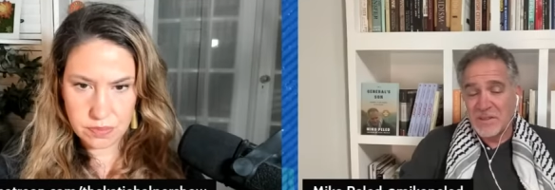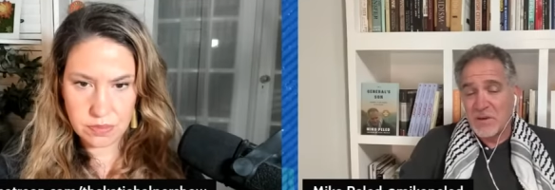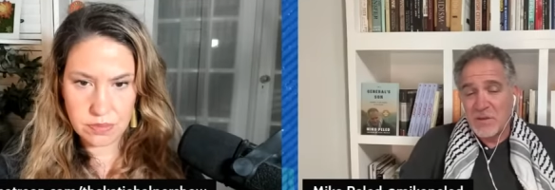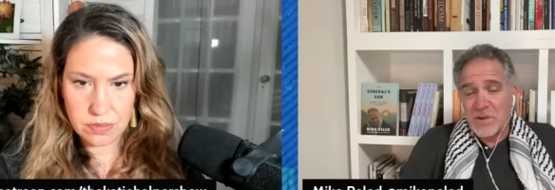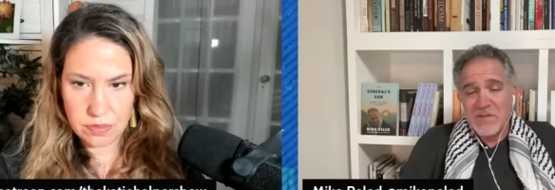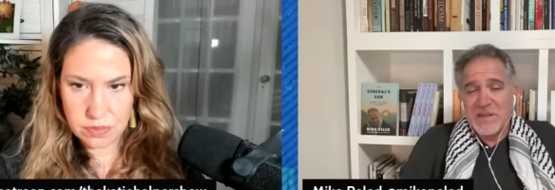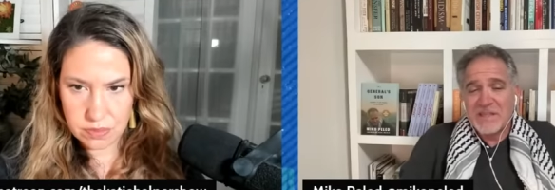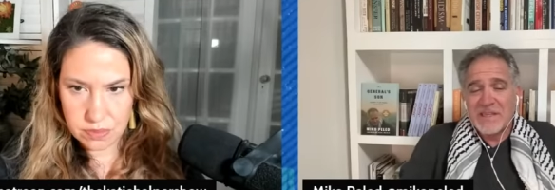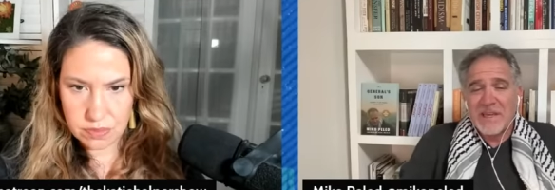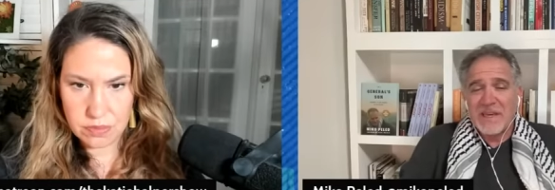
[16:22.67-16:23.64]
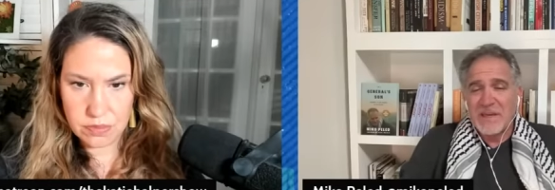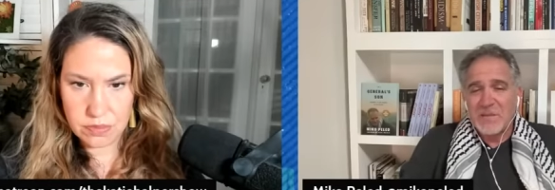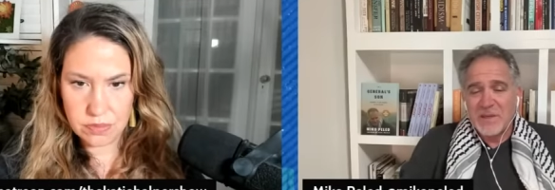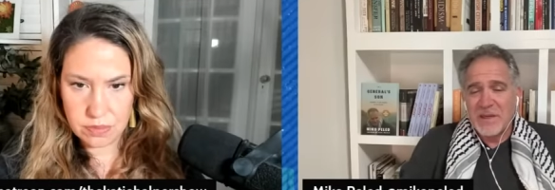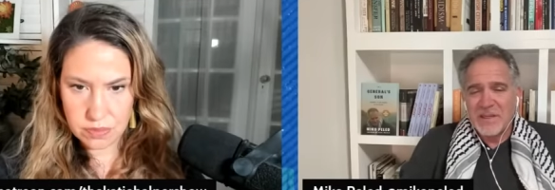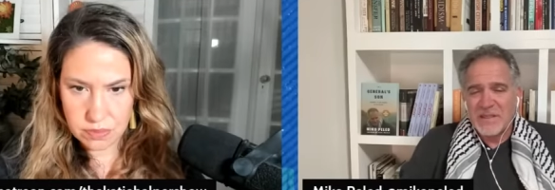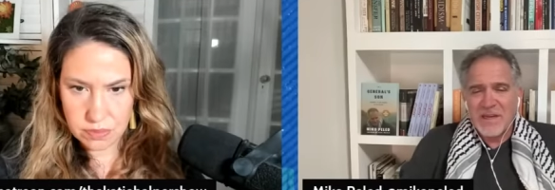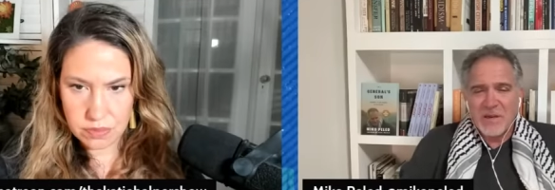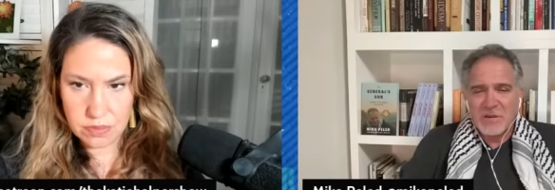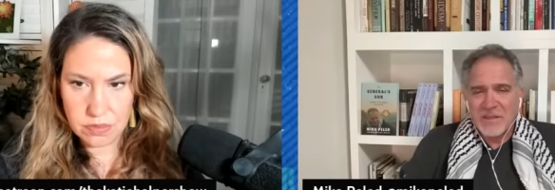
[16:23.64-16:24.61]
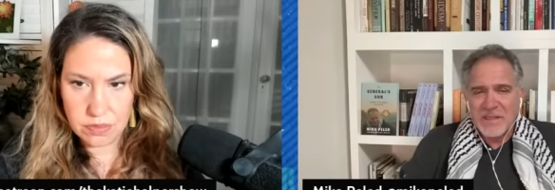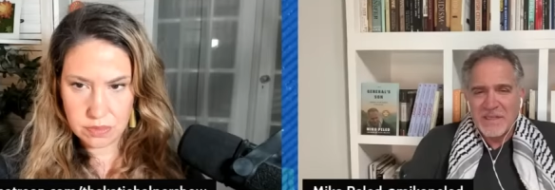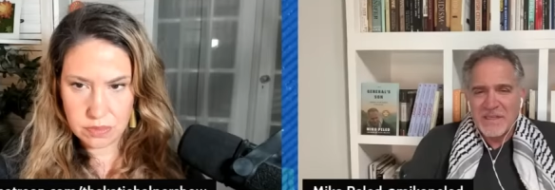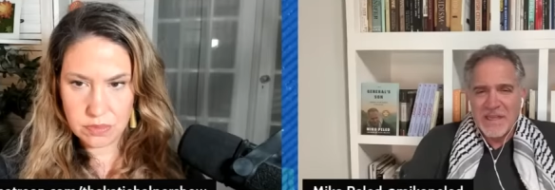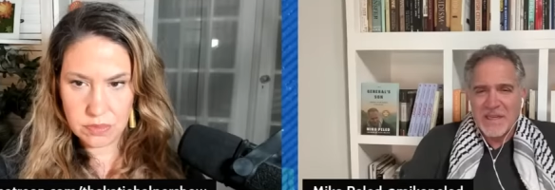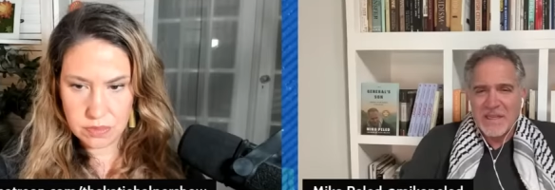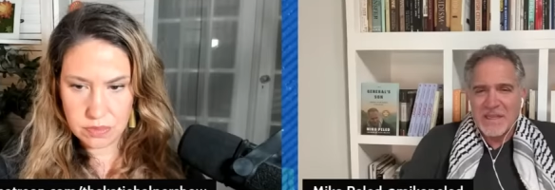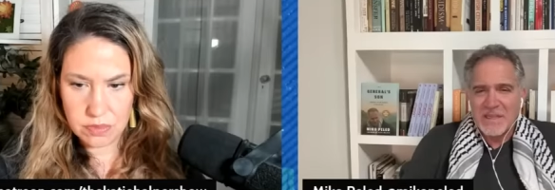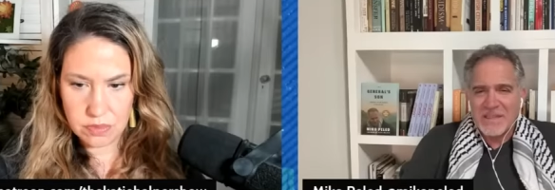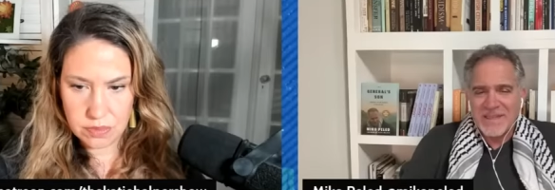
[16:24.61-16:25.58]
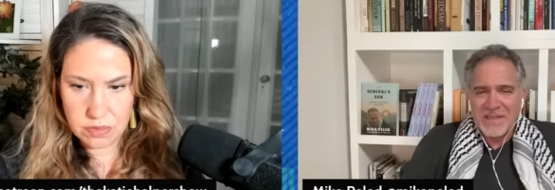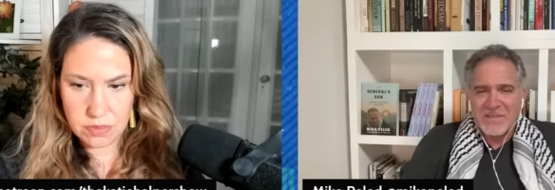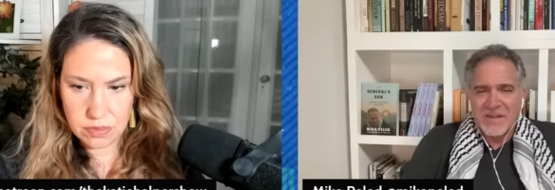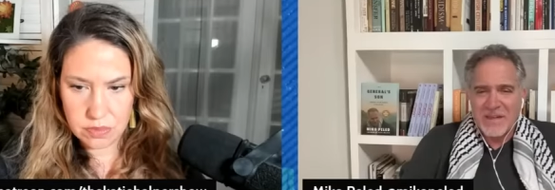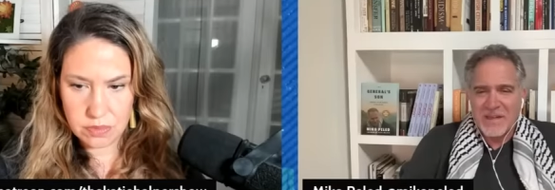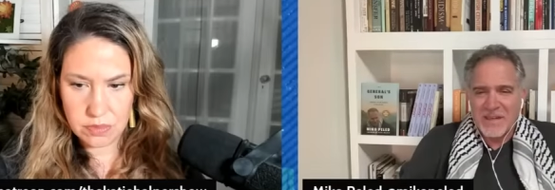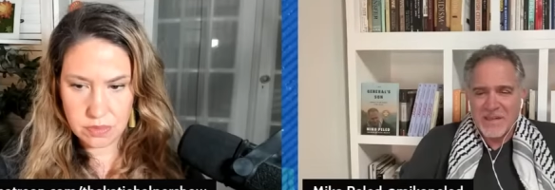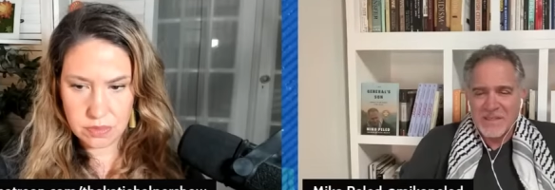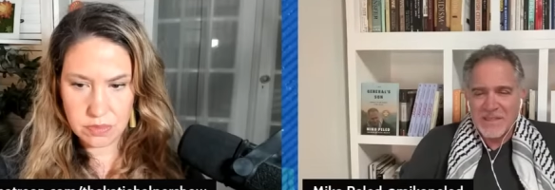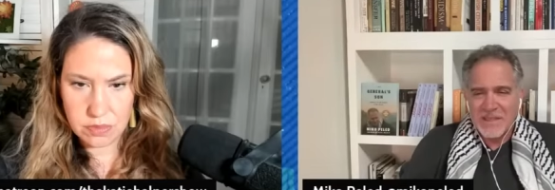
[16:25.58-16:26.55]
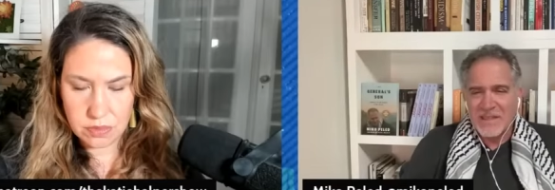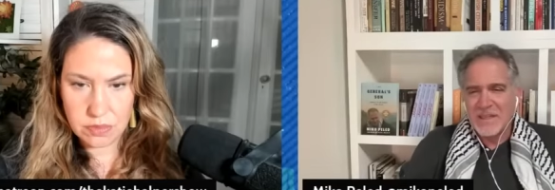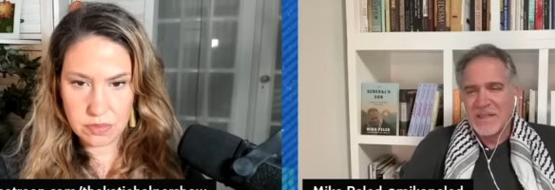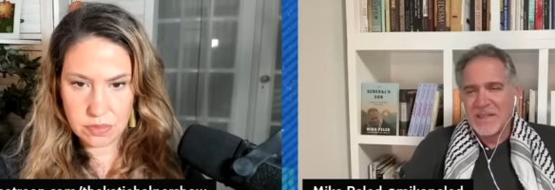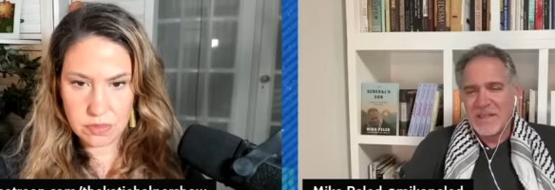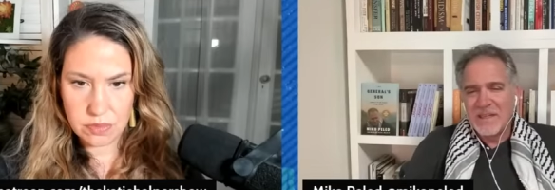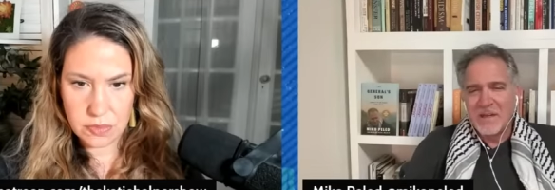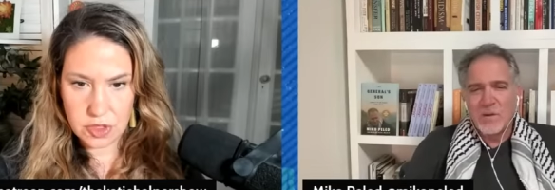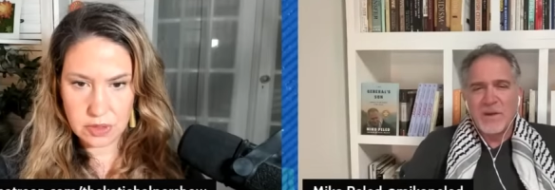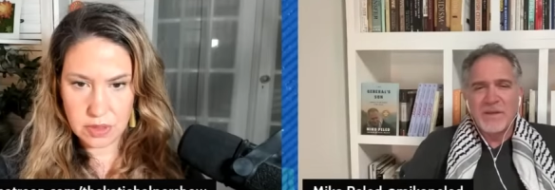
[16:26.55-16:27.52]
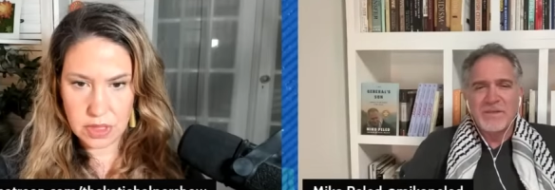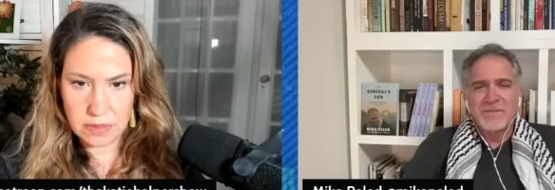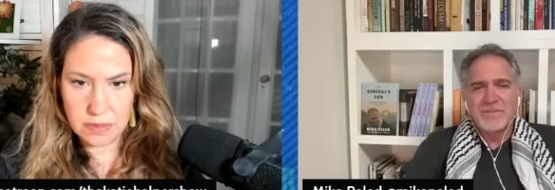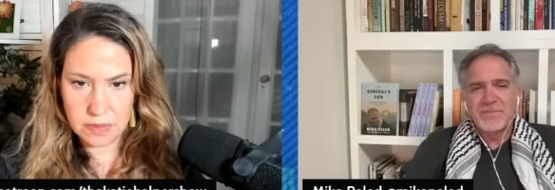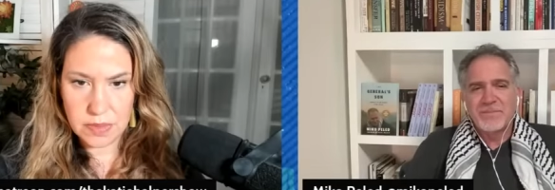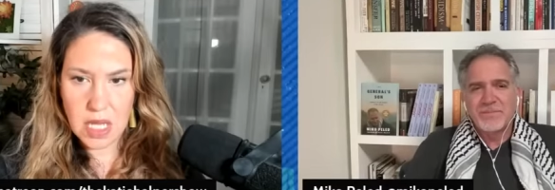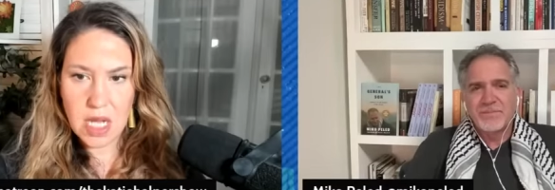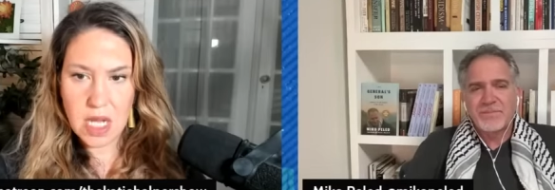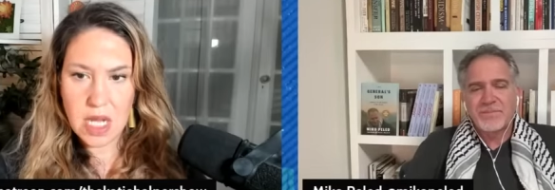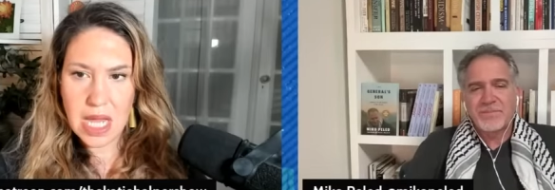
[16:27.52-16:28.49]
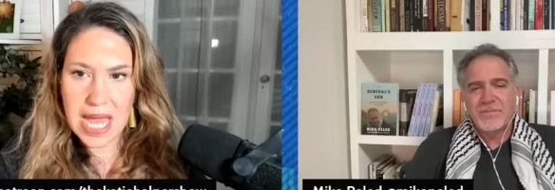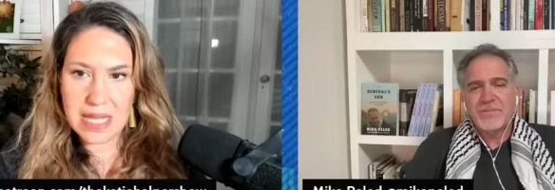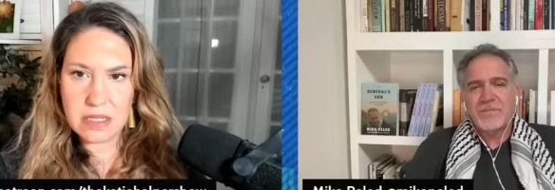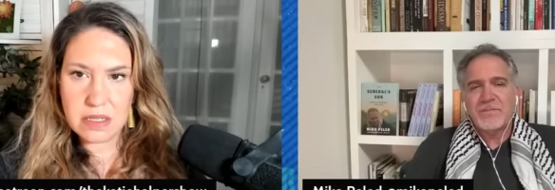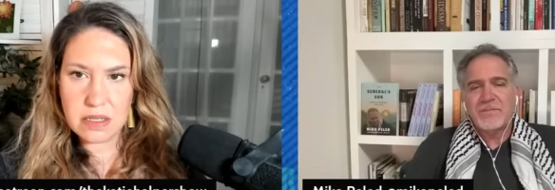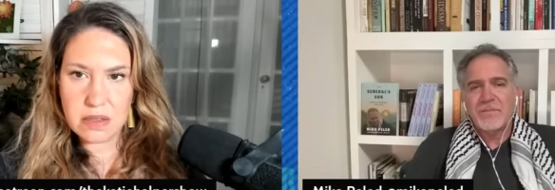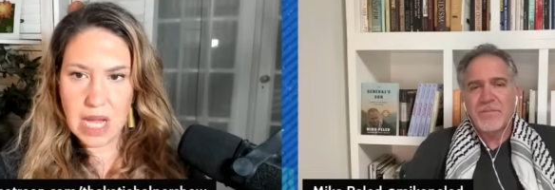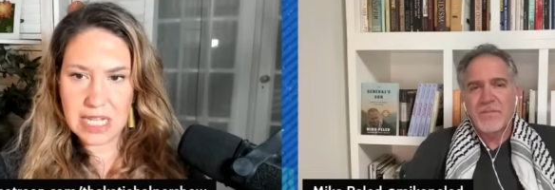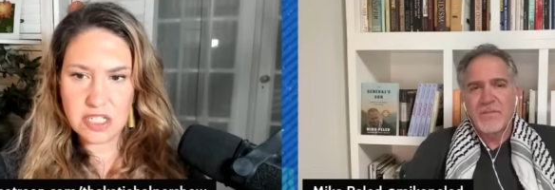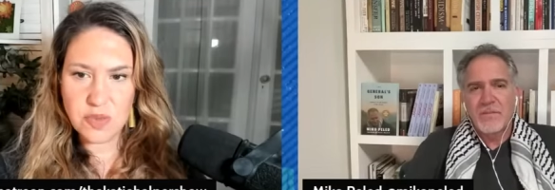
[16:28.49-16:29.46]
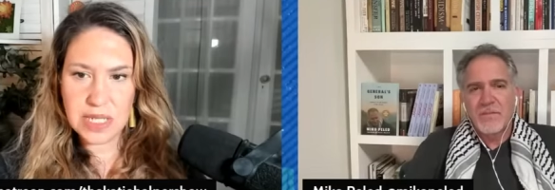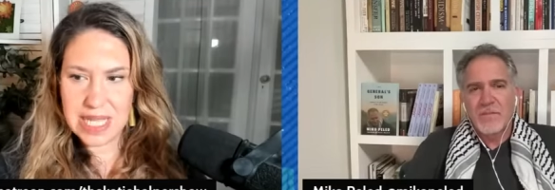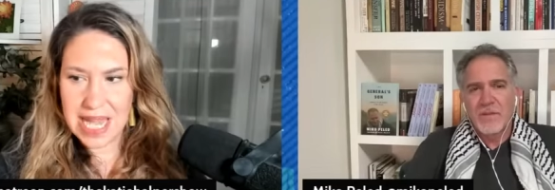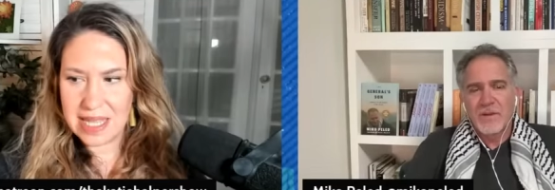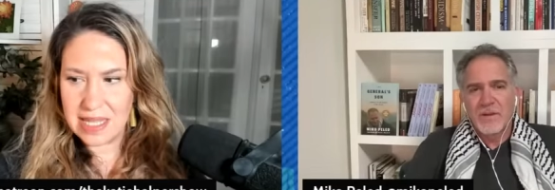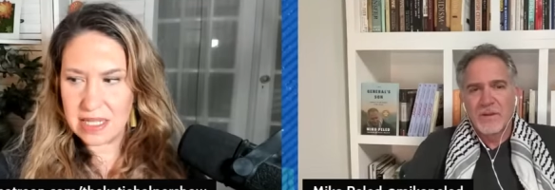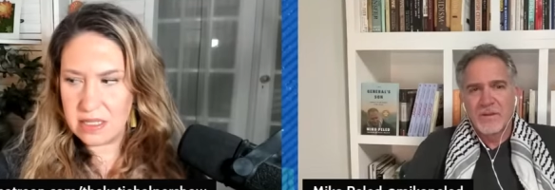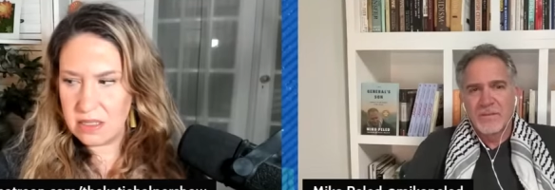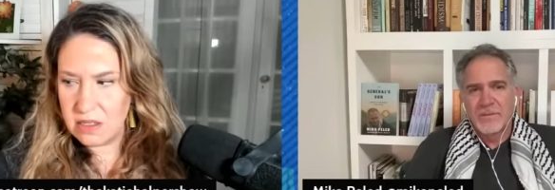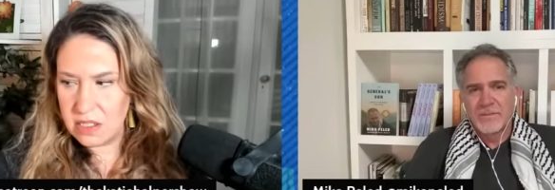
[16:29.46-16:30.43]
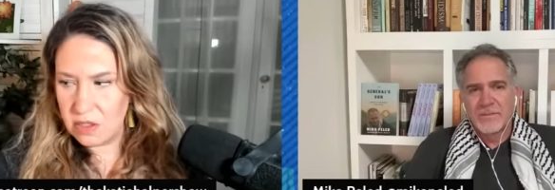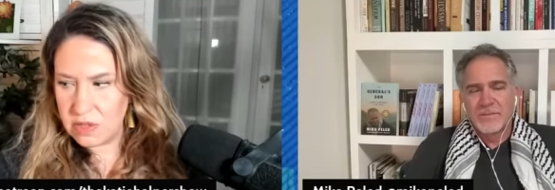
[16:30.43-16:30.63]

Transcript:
Speaker 1: going to be investigated, but it's not going to lead to anything significant. Like I said, either way.
Speaker 2: And I just wanted to add that, you know,